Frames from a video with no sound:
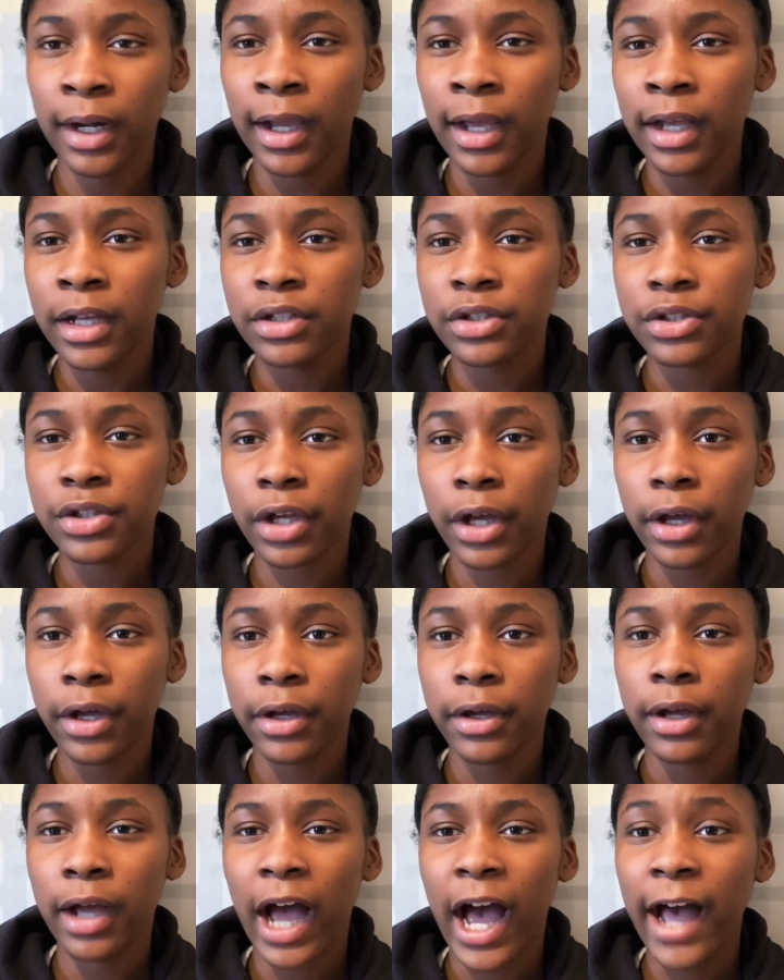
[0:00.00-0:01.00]

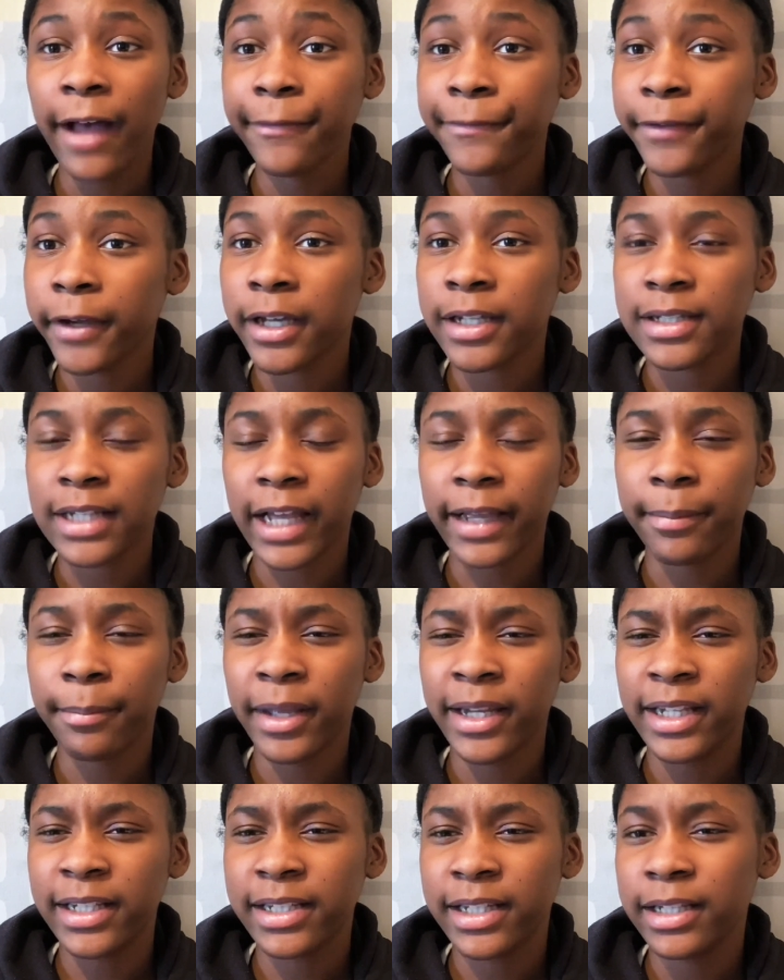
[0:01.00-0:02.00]
So at first, like
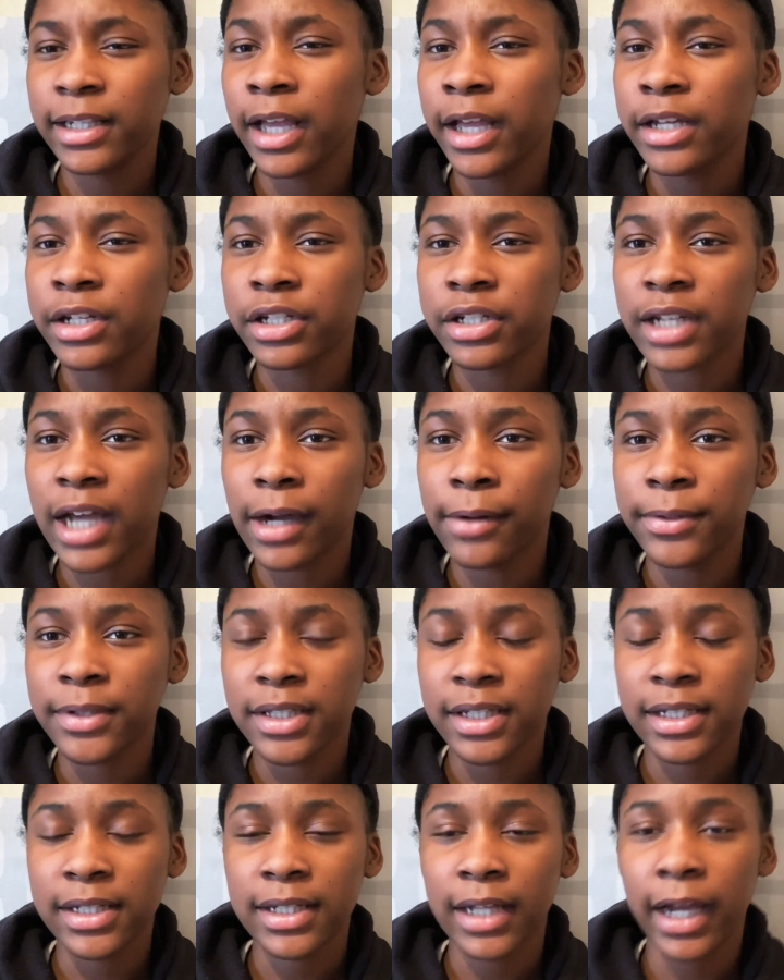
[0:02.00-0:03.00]
many teenagers, I was
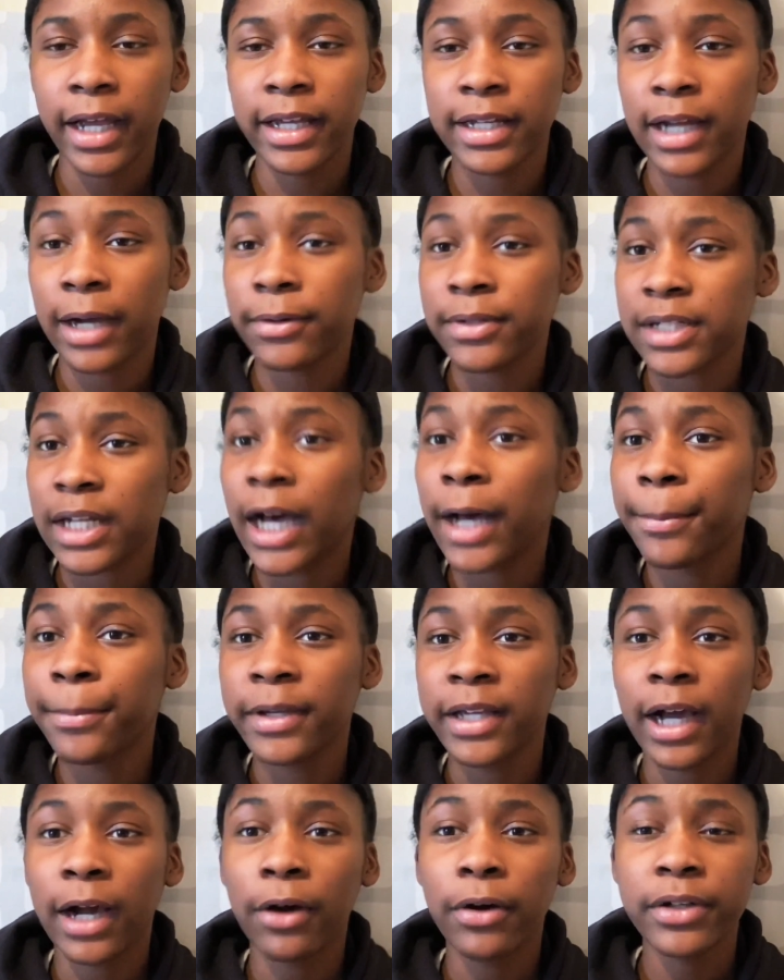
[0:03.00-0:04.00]
excited, I was
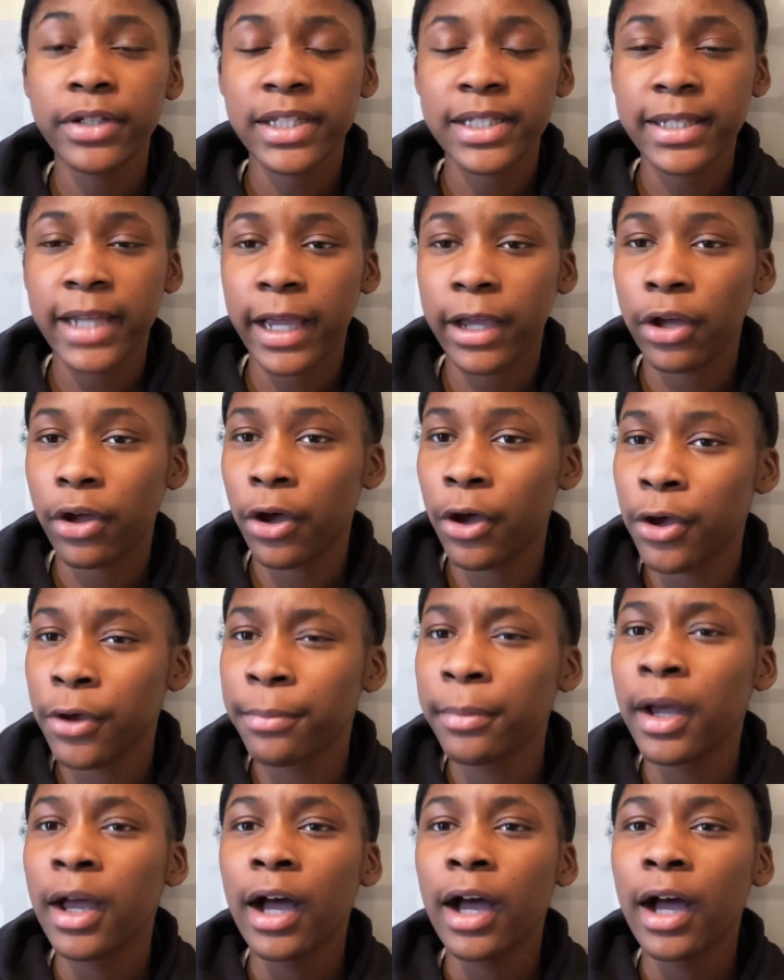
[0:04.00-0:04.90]
happy, I got to stay home,